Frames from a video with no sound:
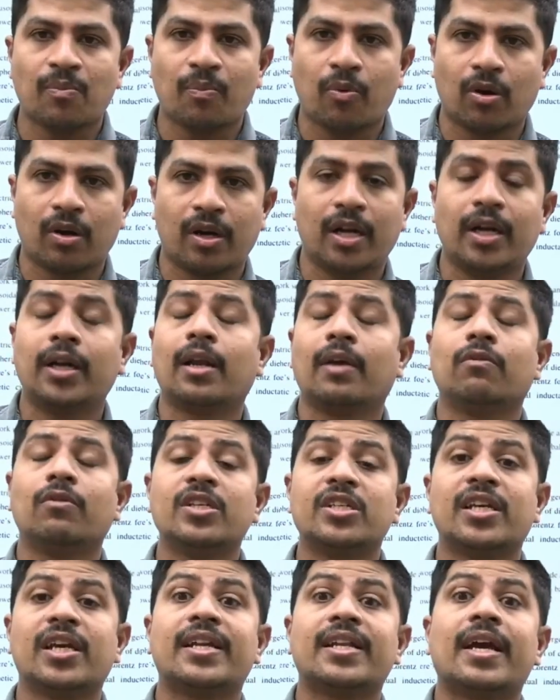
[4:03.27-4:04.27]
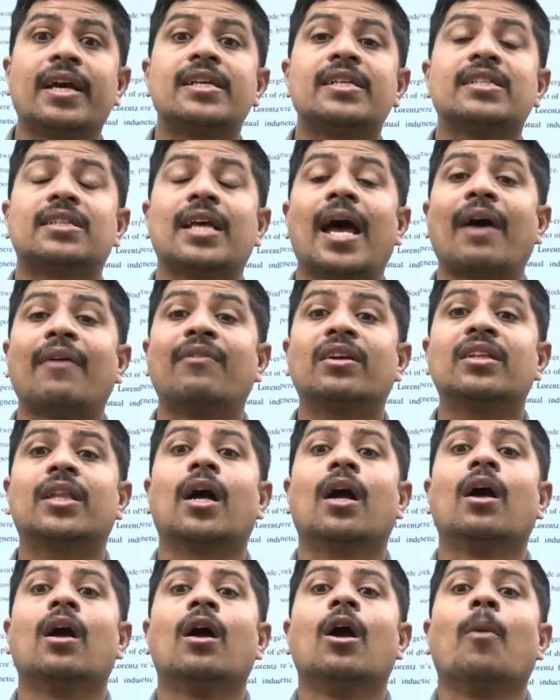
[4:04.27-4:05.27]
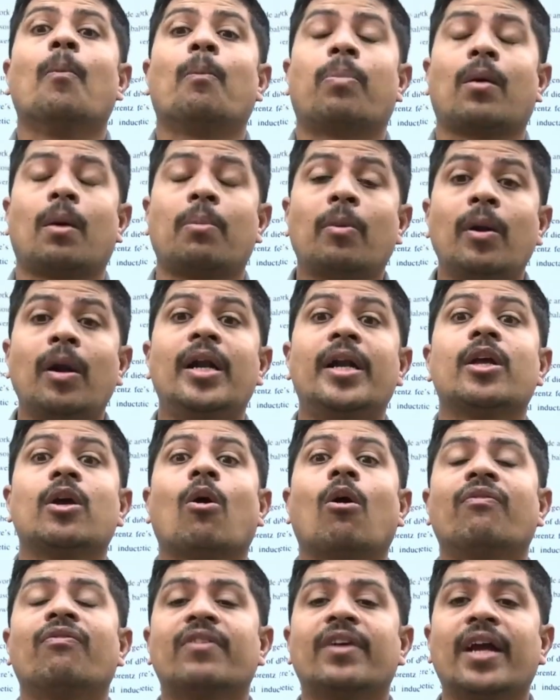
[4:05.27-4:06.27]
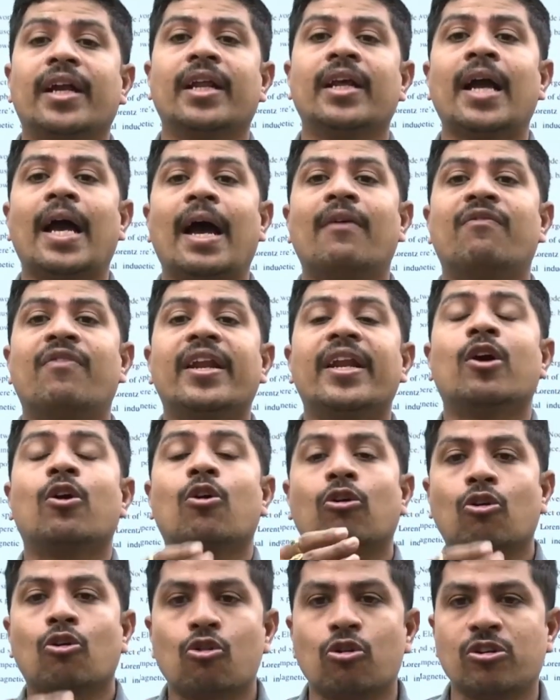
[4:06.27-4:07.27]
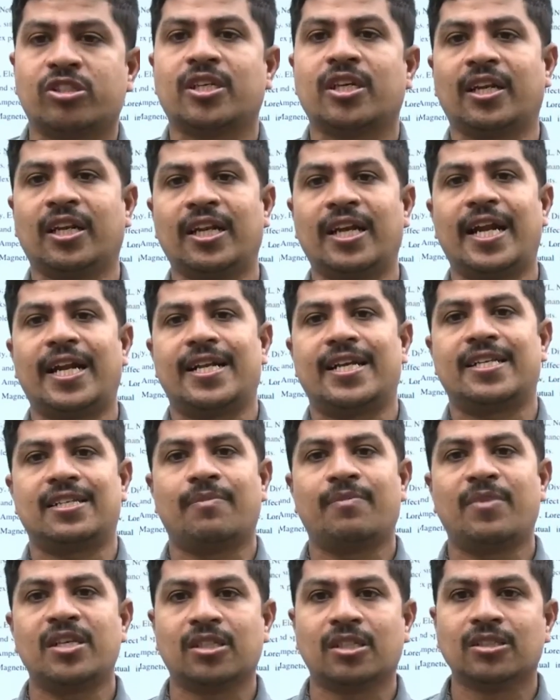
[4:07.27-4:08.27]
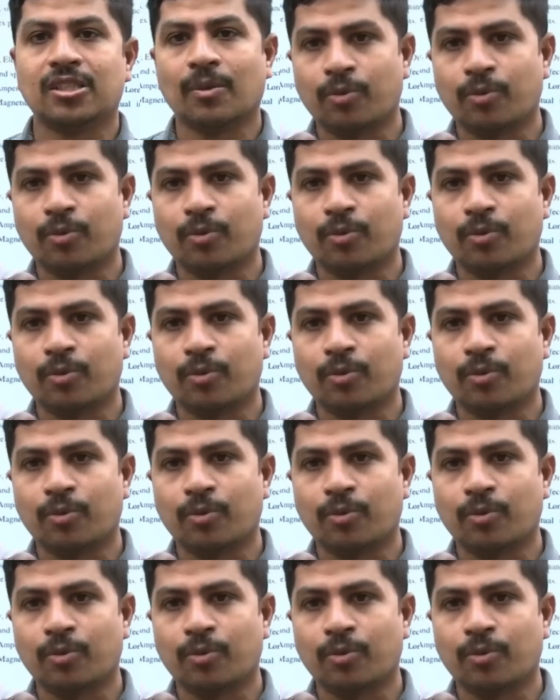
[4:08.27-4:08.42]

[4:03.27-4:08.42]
important, which area is having the probability of getting a very good question in GATE examination.